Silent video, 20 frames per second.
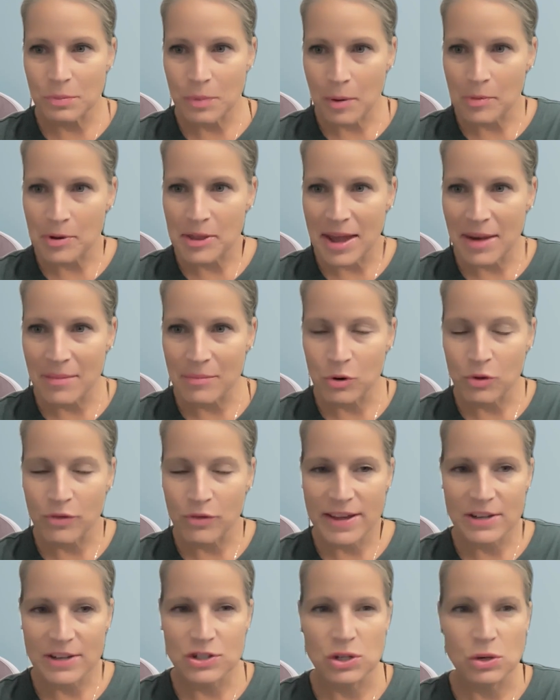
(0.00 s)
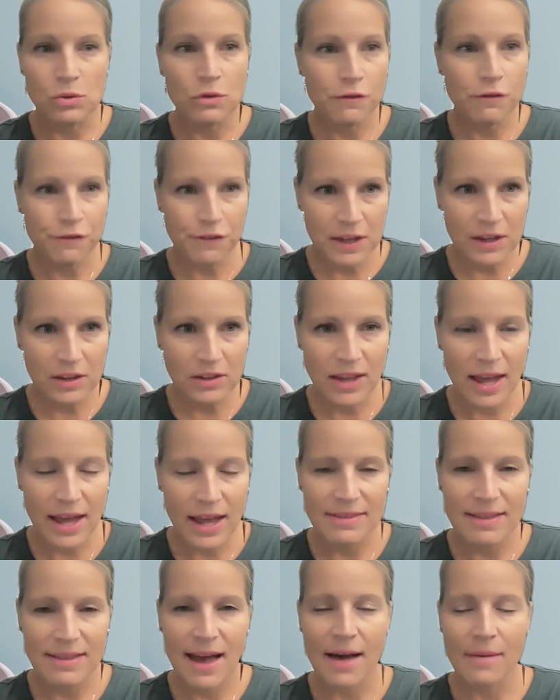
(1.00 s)
remember that movie? Do you feel
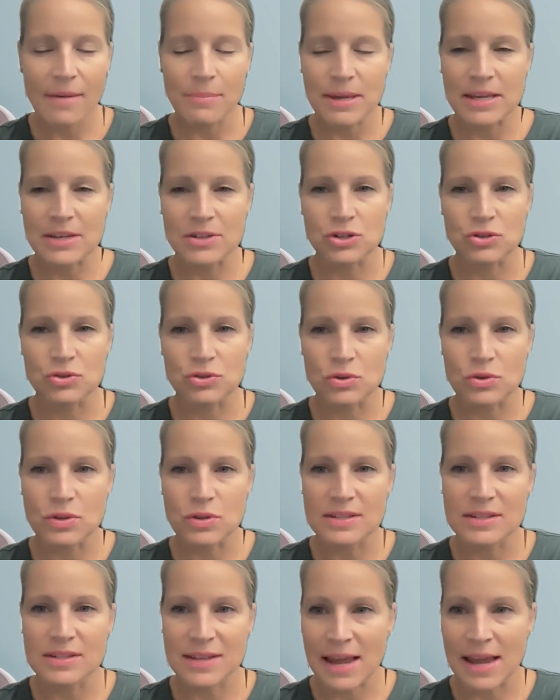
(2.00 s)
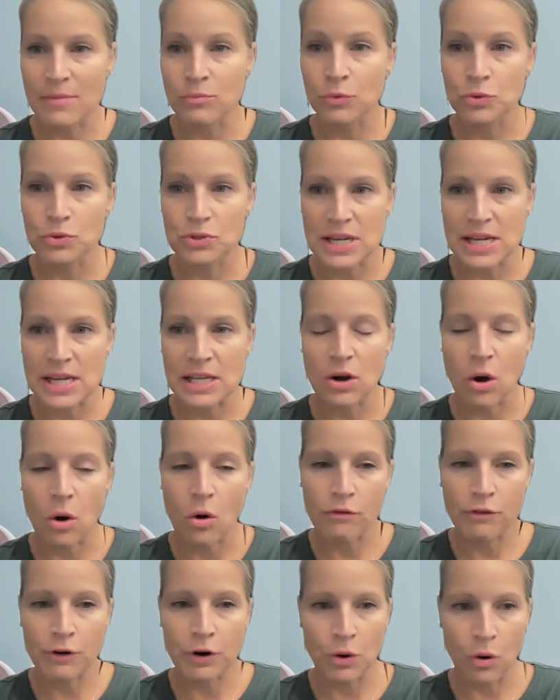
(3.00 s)
like that because you do the same routine
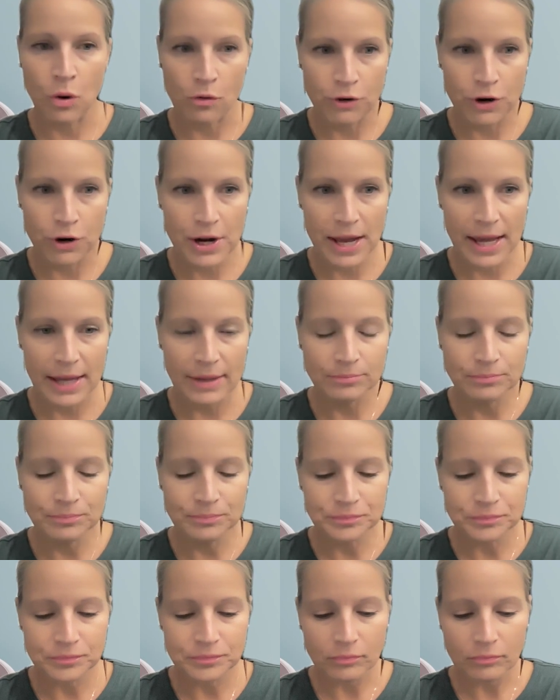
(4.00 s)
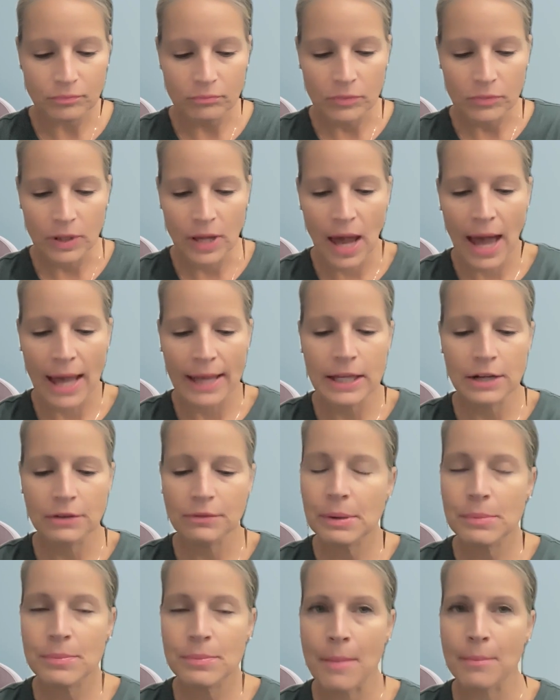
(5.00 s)
over and over again? I can
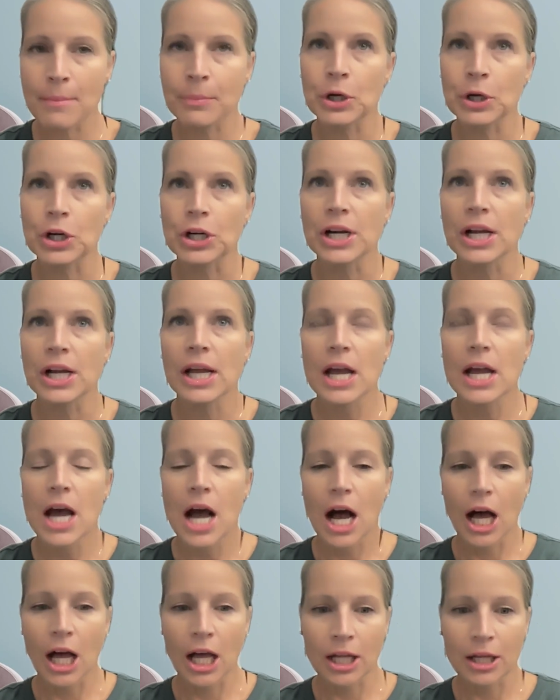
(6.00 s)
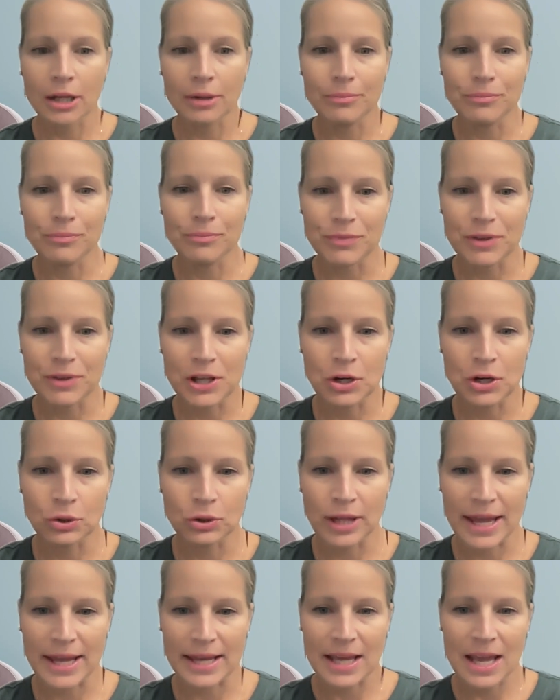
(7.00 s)
remember,
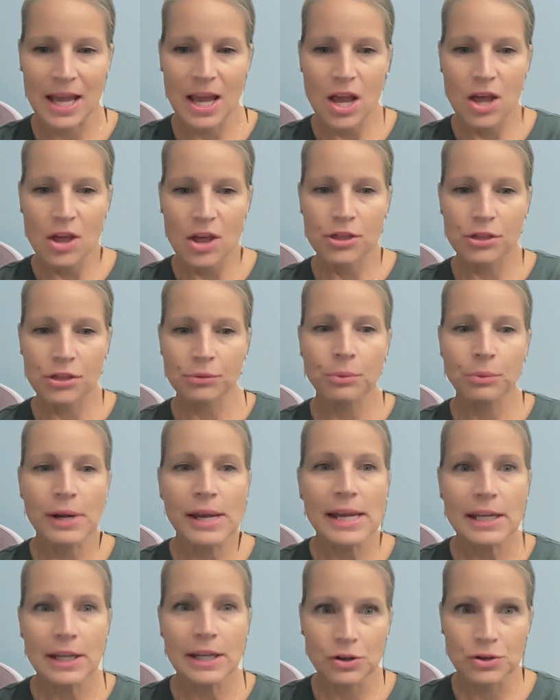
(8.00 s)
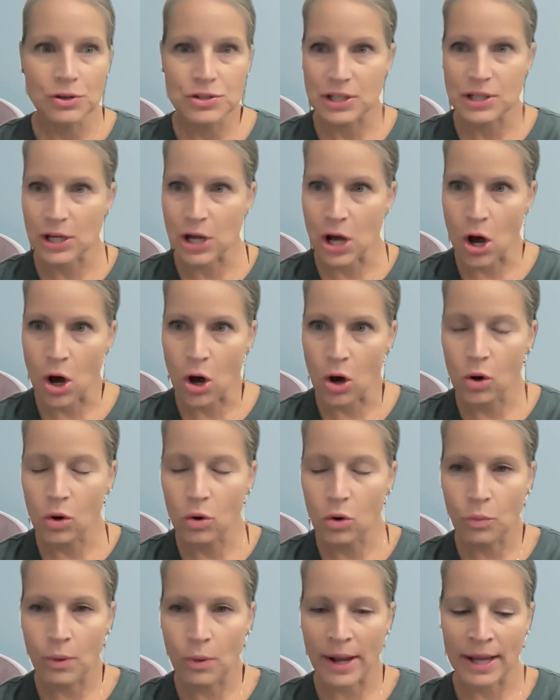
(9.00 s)
like 3 years
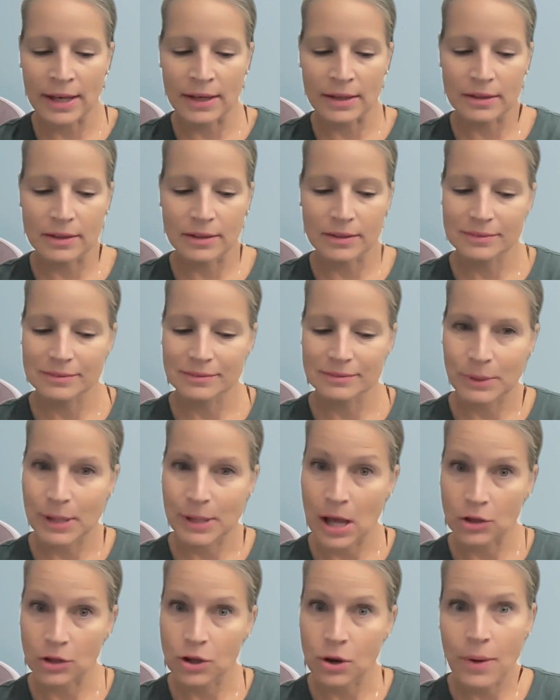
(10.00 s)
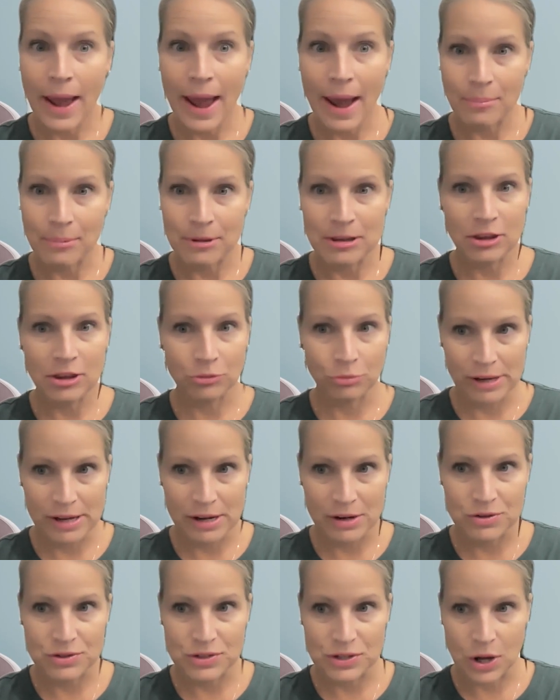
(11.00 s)
ago when we all know what happened 3
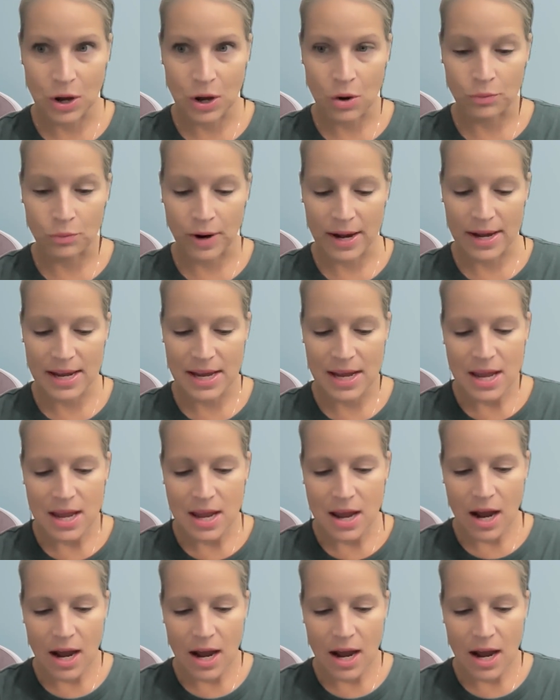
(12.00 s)
years ago, right?